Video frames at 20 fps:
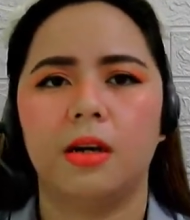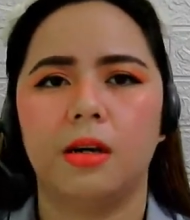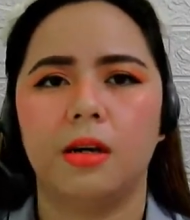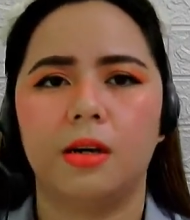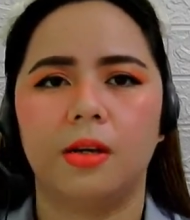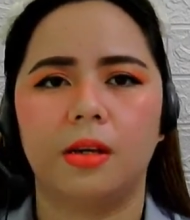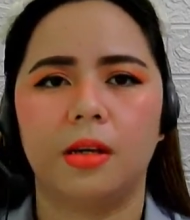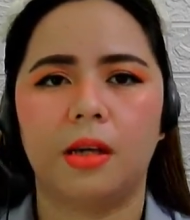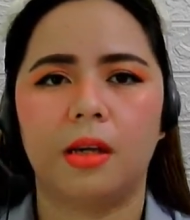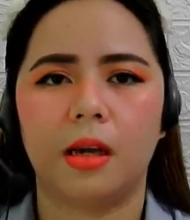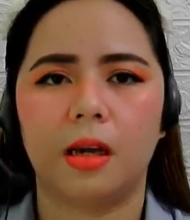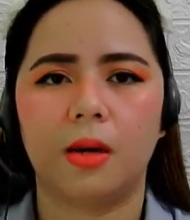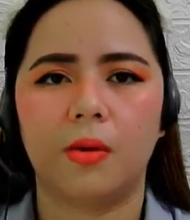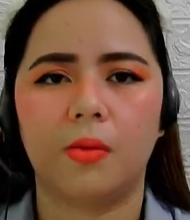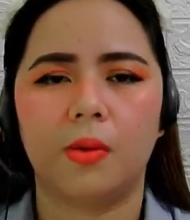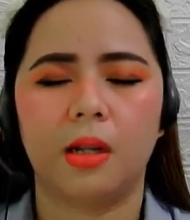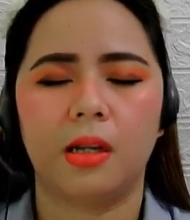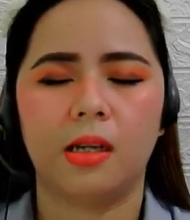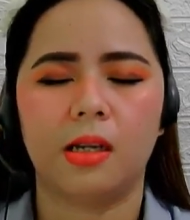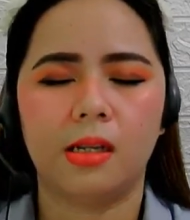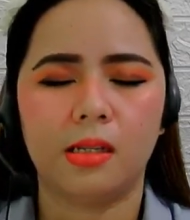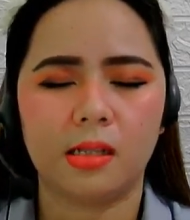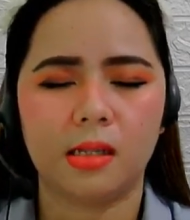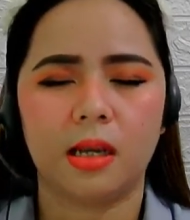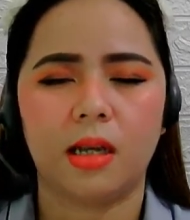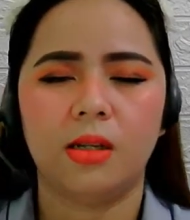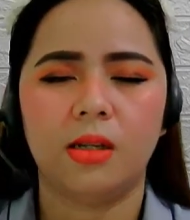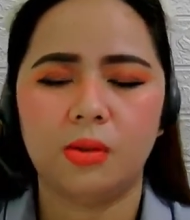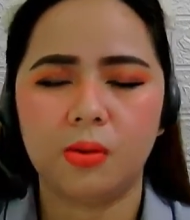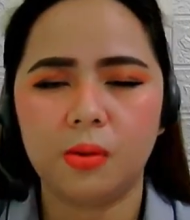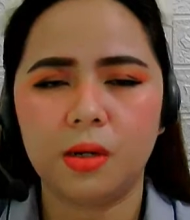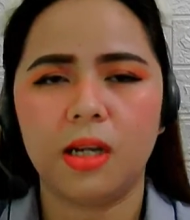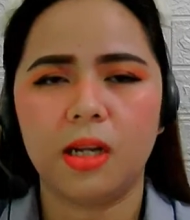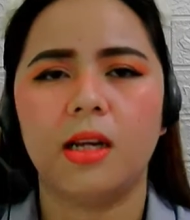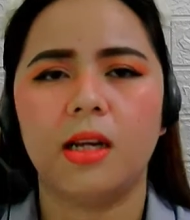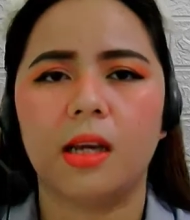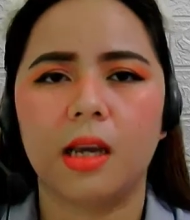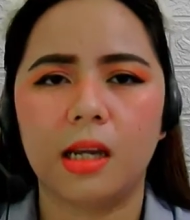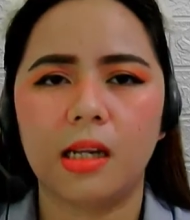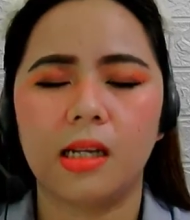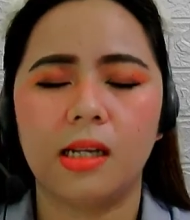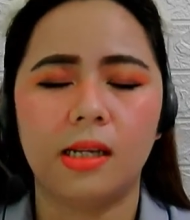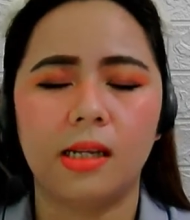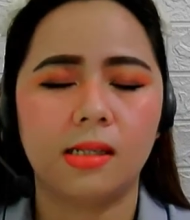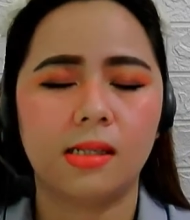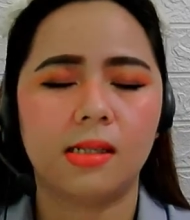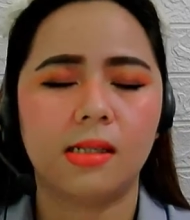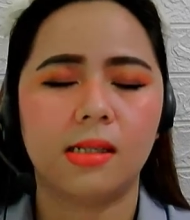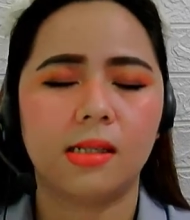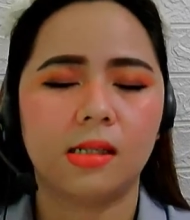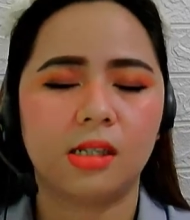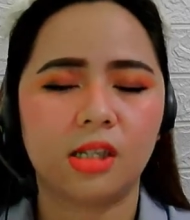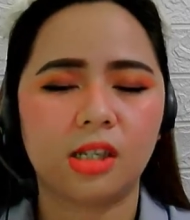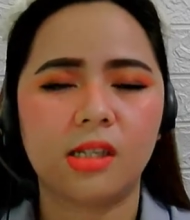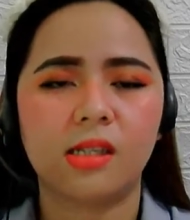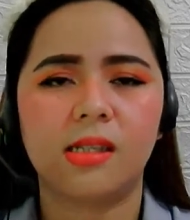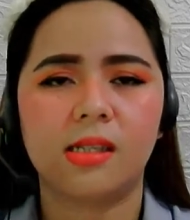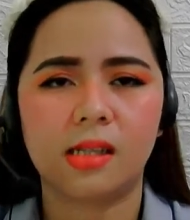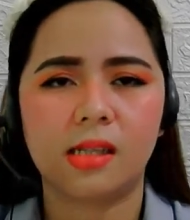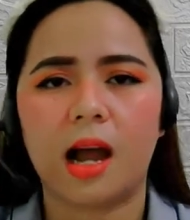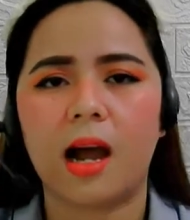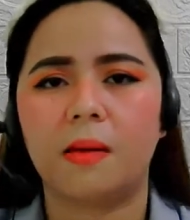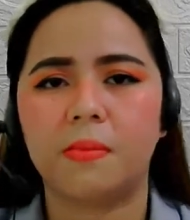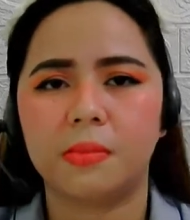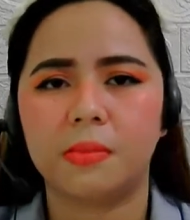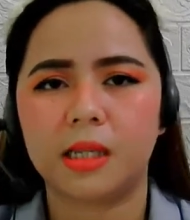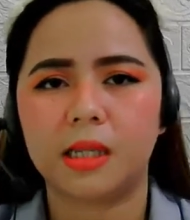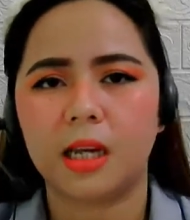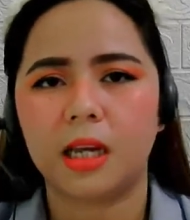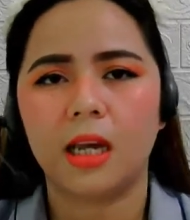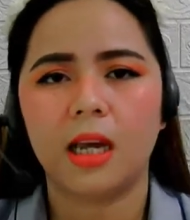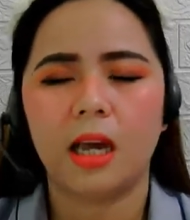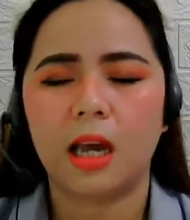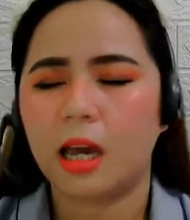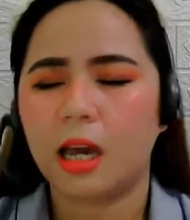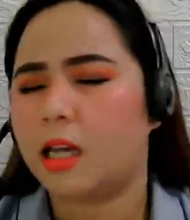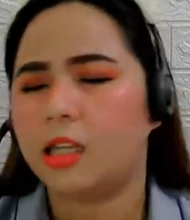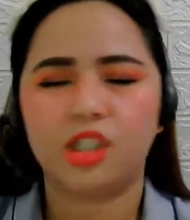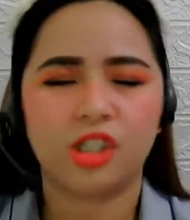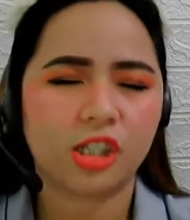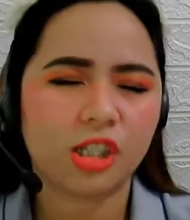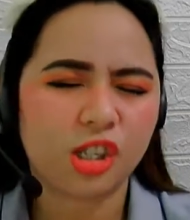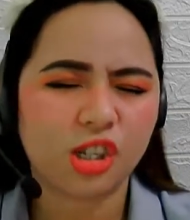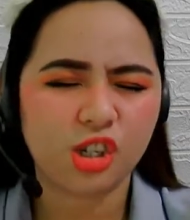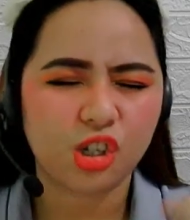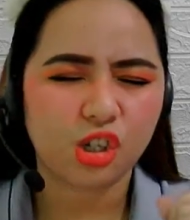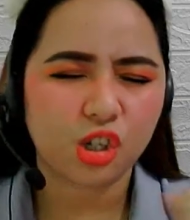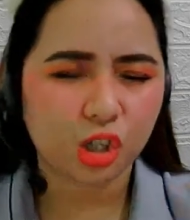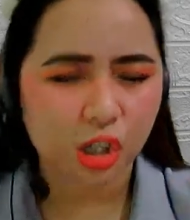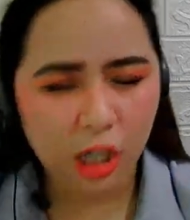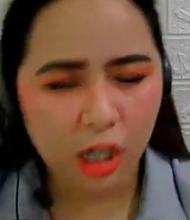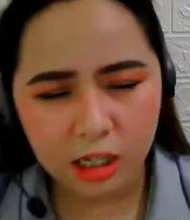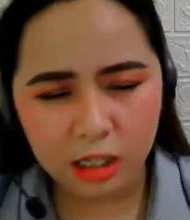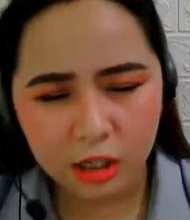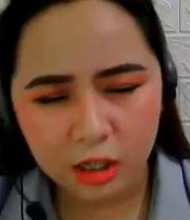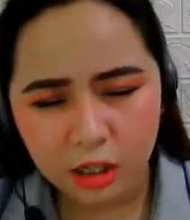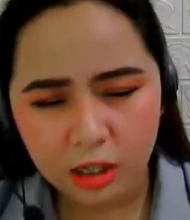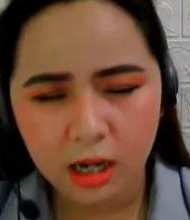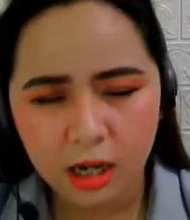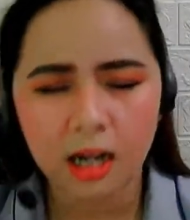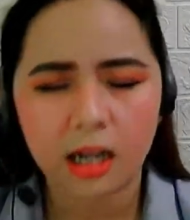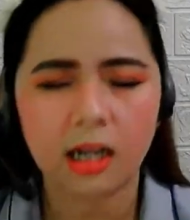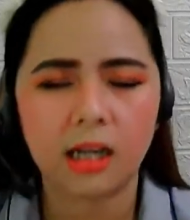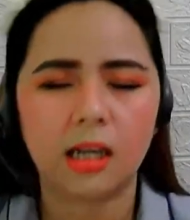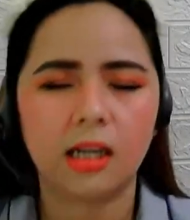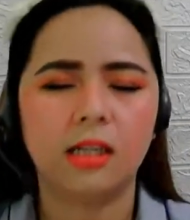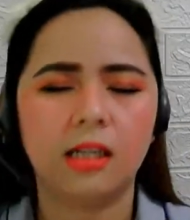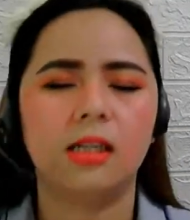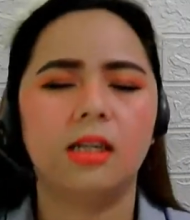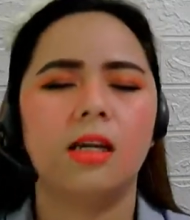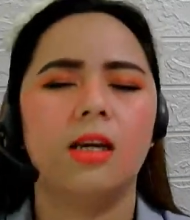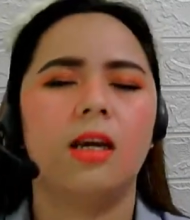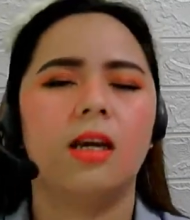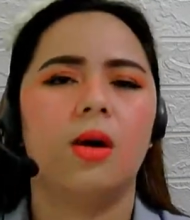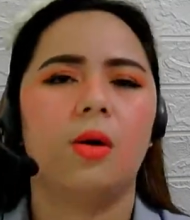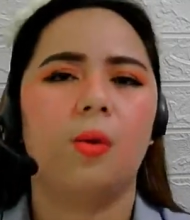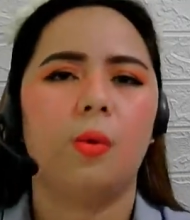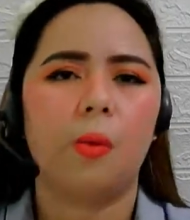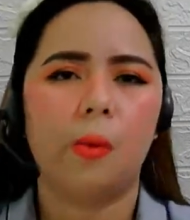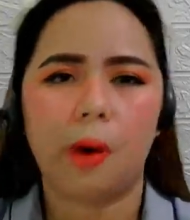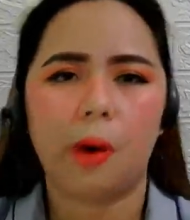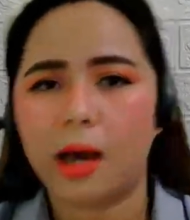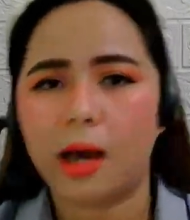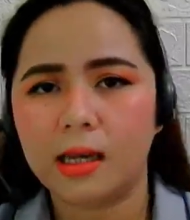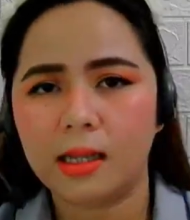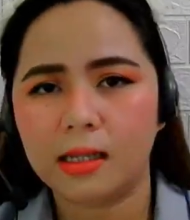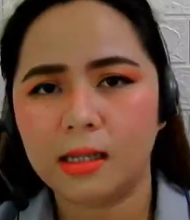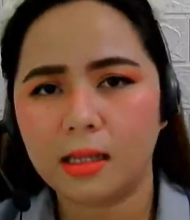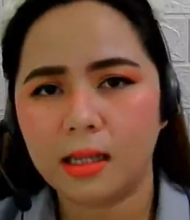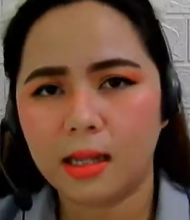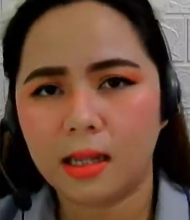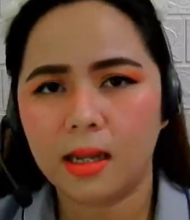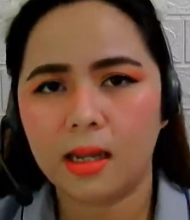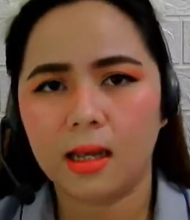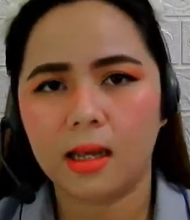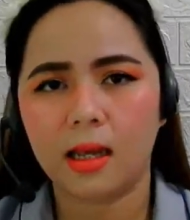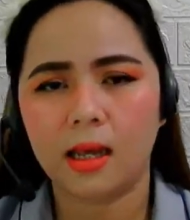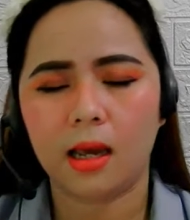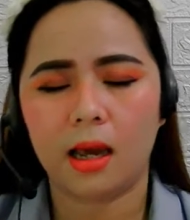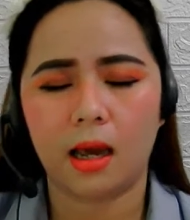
Okay, when he said do it again, she snapped and just shake her head wildly.